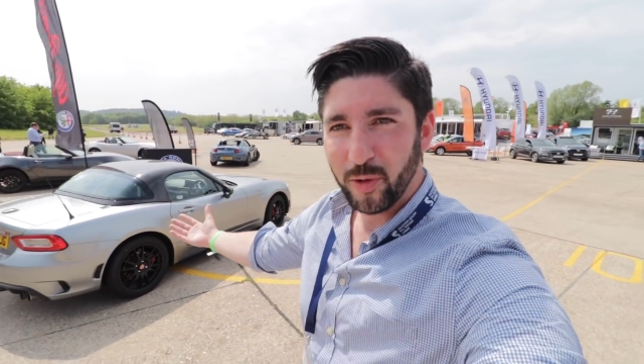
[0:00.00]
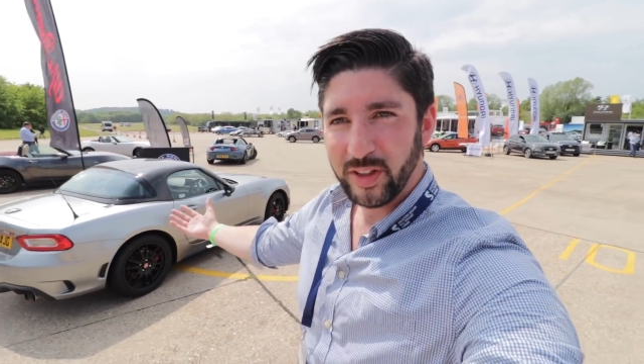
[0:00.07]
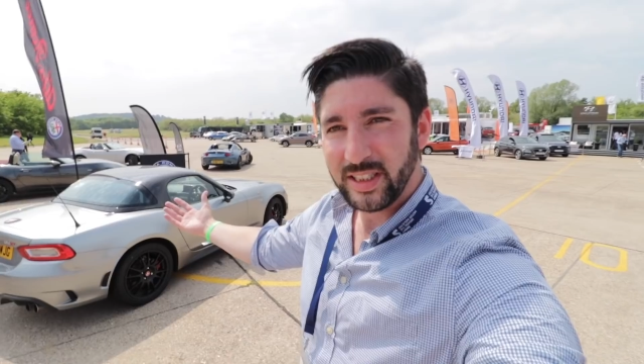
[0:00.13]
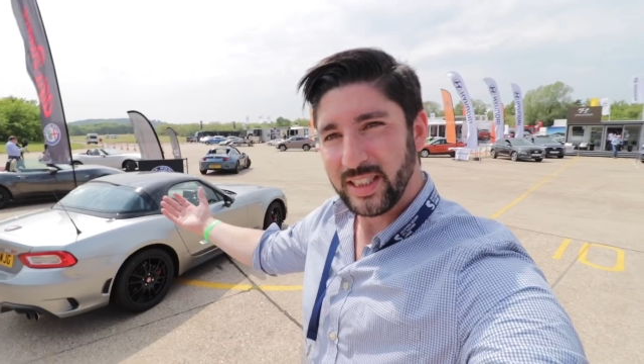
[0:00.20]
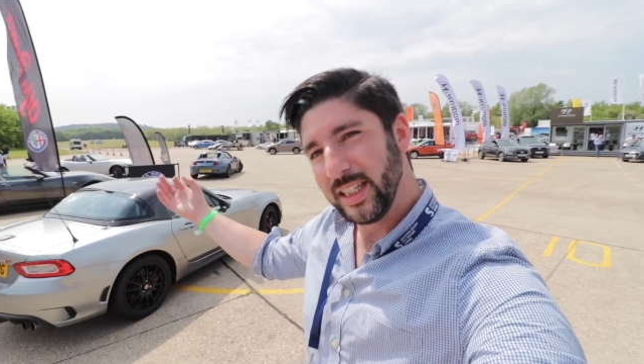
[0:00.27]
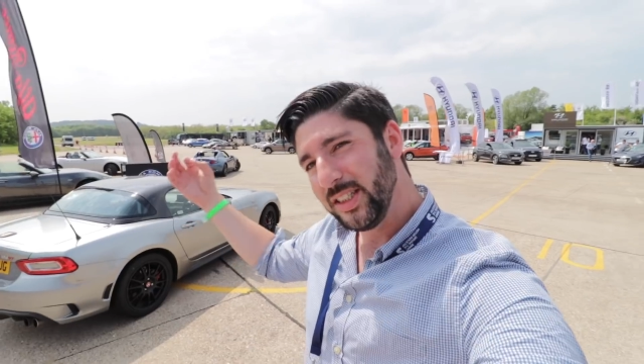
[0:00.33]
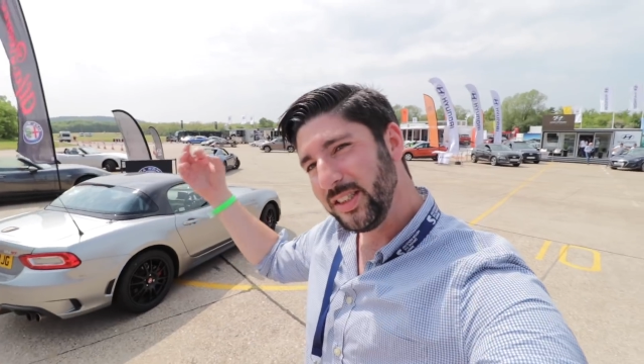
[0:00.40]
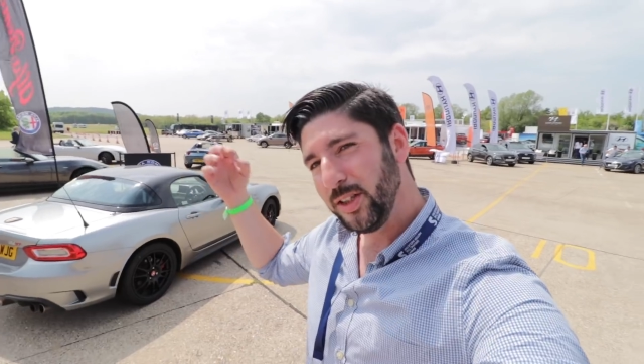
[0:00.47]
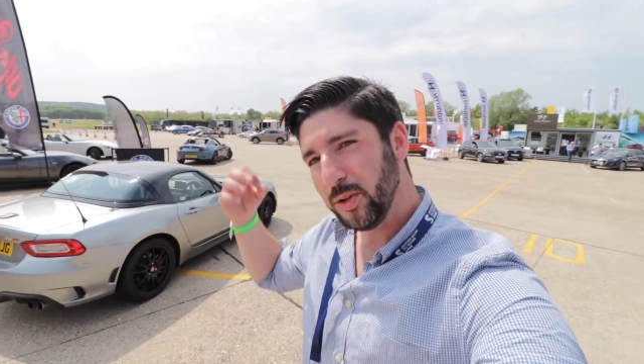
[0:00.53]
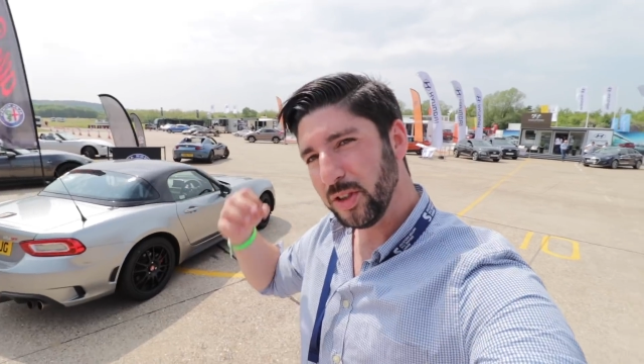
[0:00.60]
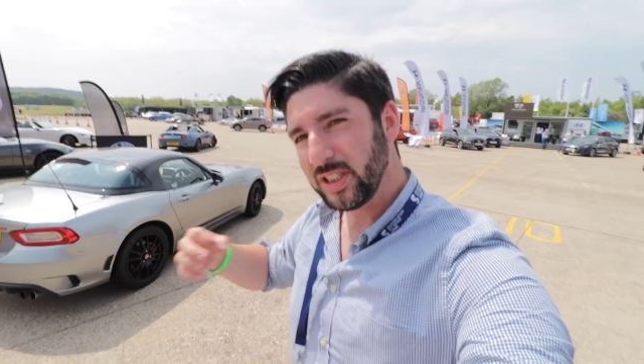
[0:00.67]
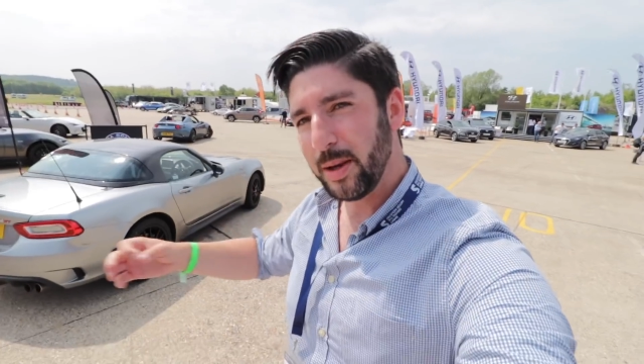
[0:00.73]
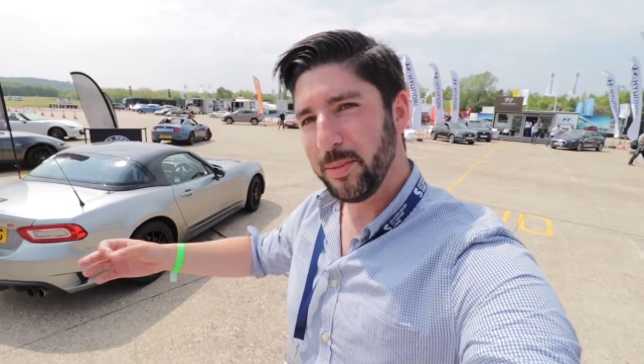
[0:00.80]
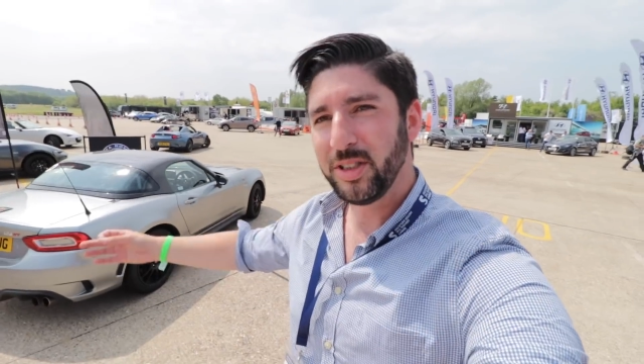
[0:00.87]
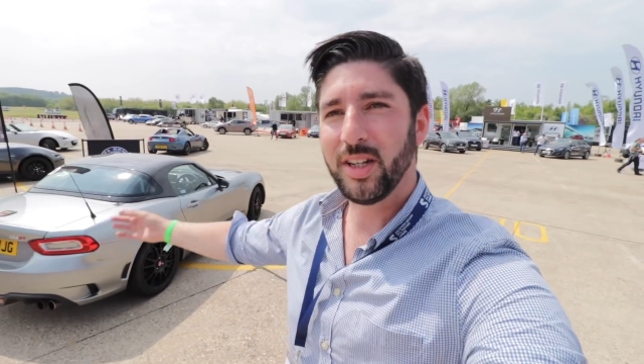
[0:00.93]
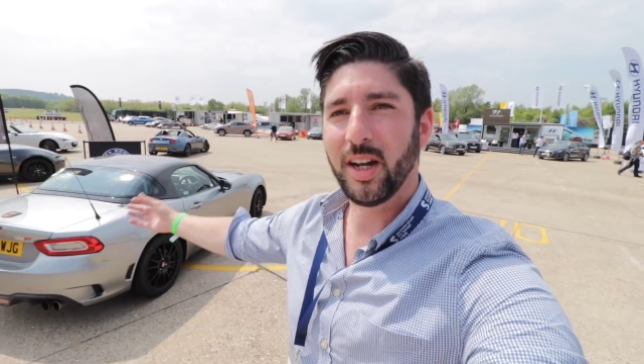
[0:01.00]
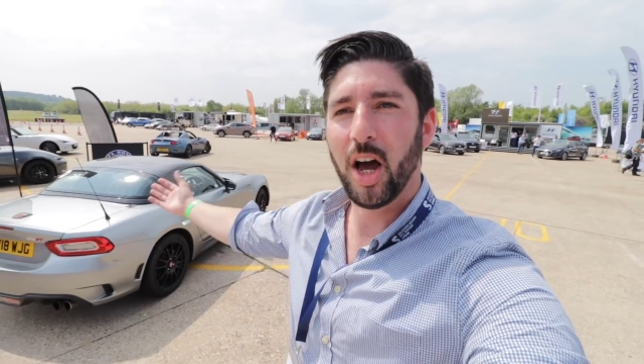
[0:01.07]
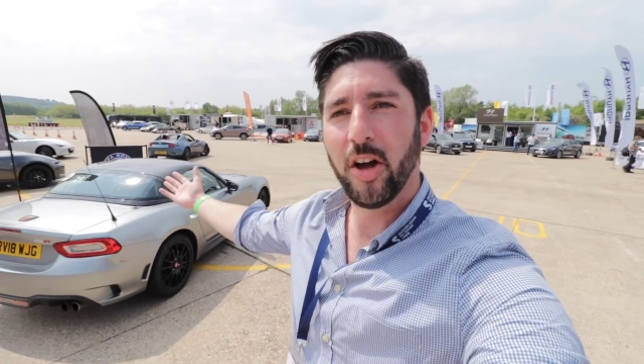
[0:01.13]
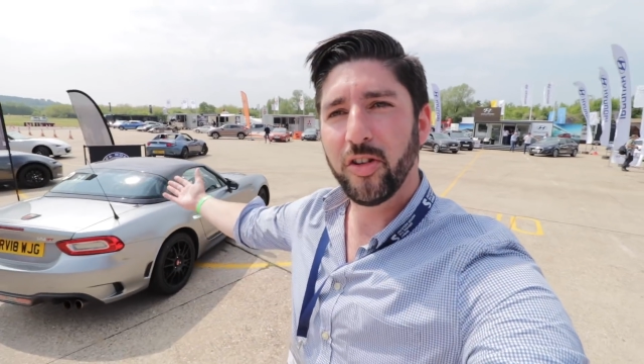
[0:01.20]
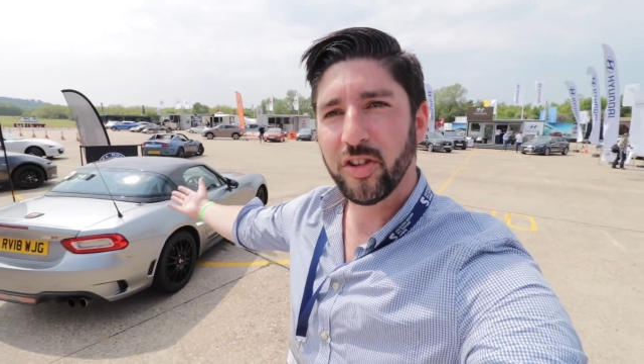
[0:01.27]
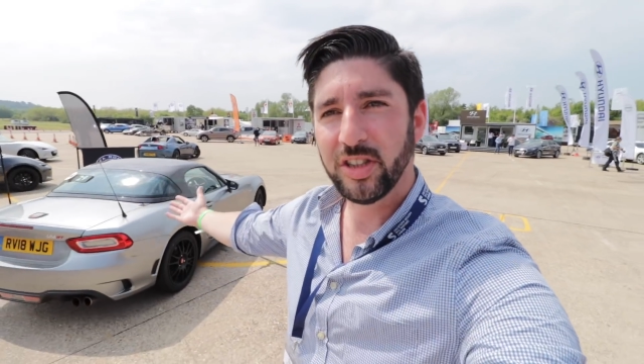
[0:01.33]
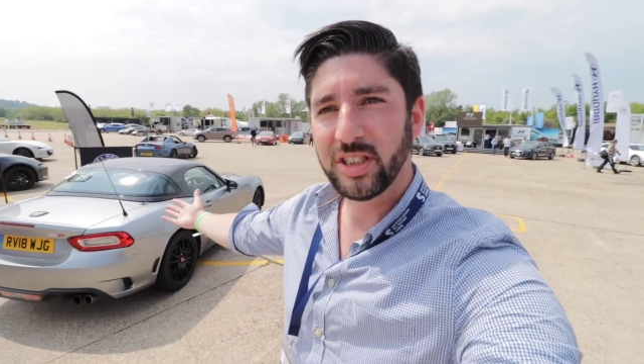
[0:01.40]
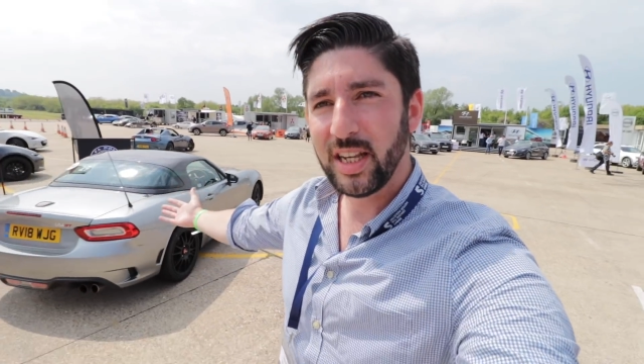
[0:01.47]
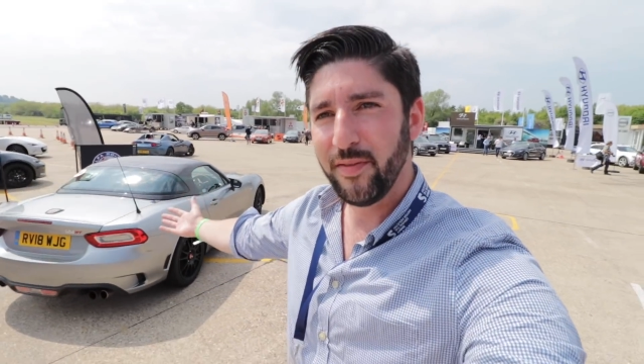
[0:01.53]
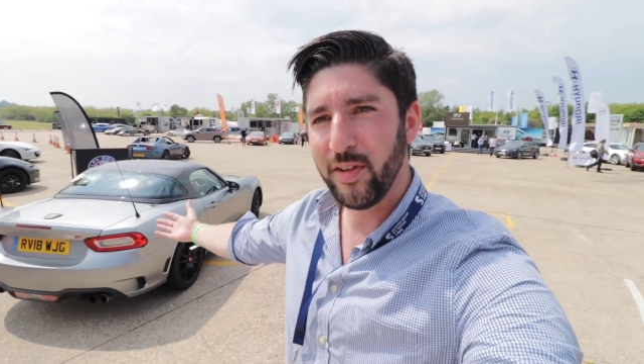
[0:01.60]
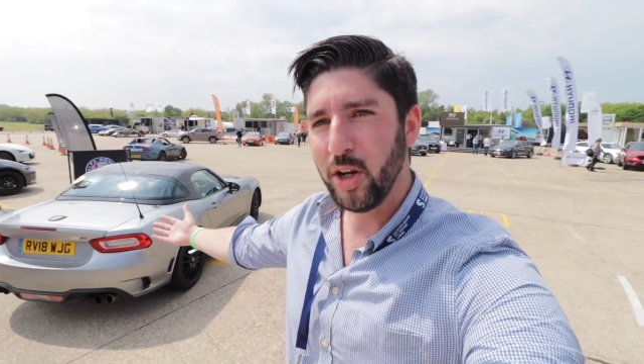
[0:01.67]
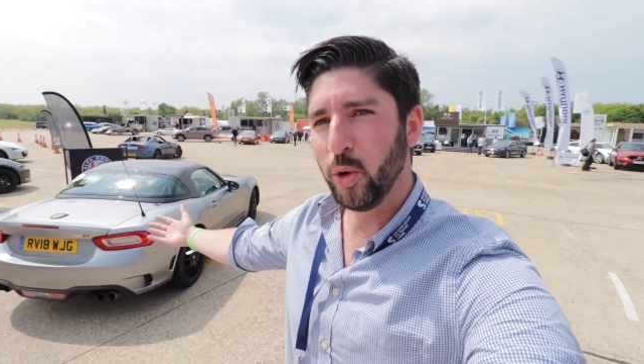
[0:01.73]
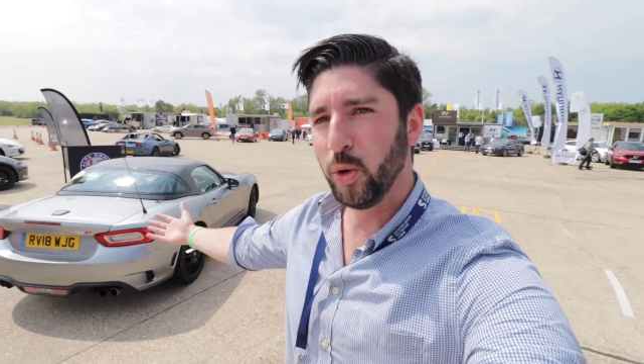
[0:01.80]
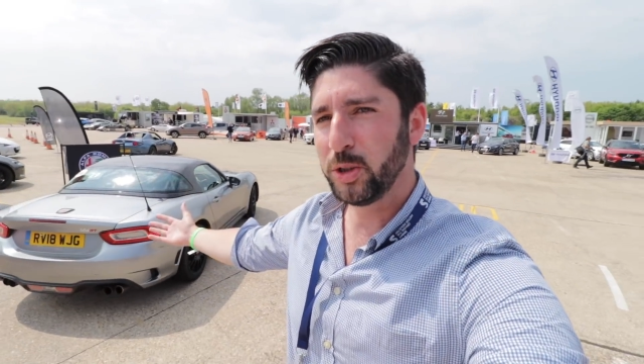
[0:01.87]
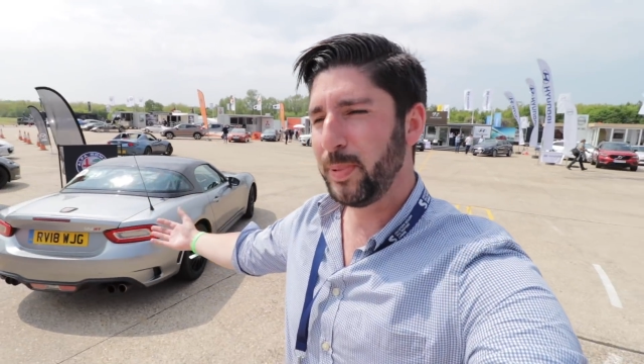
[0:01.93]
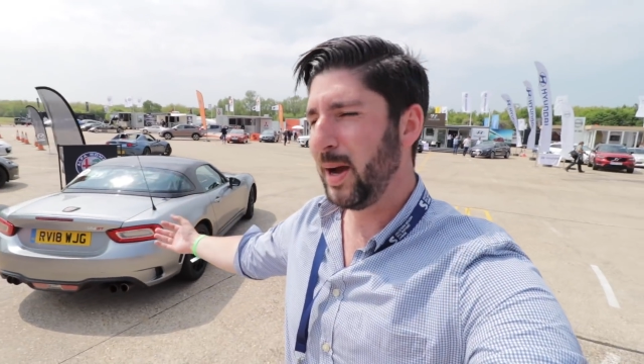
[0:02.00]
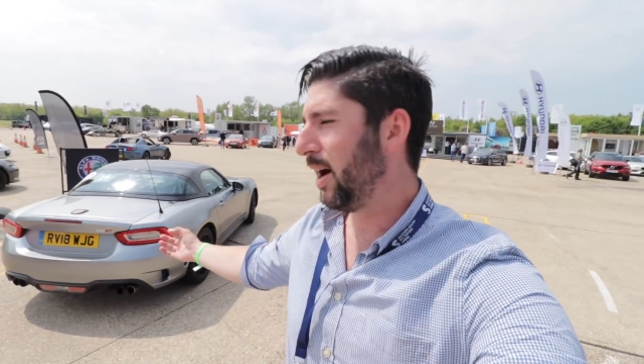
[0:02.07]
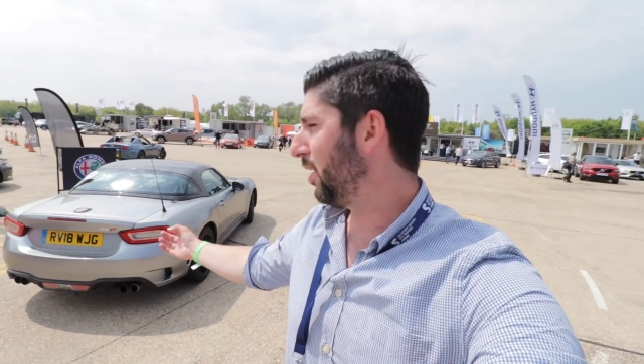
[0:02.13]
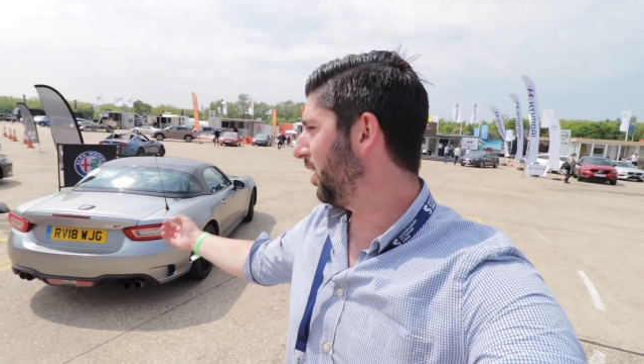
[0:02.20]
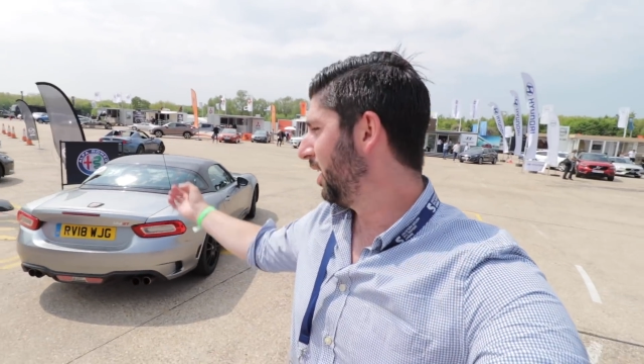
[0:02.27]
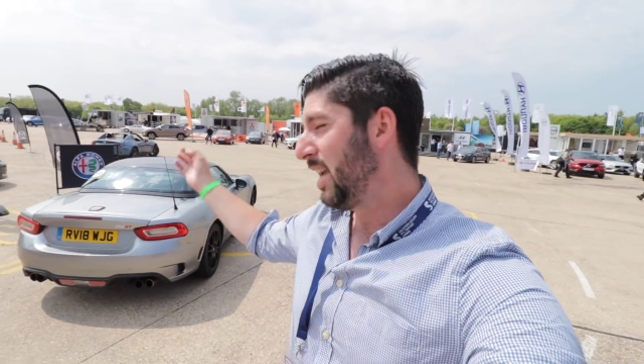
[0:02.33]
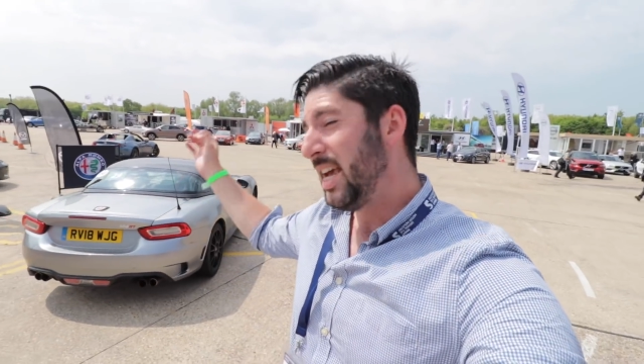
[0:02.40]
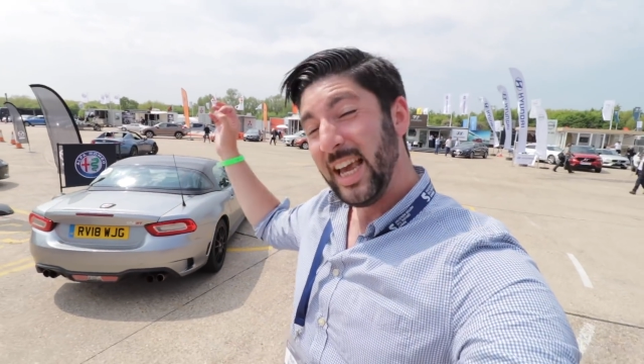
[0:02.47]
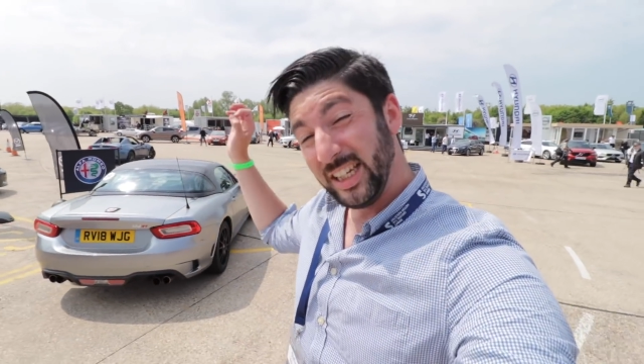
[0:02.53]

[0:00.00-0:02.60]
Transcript: on this thing is still the same. It's still 170 horsepower.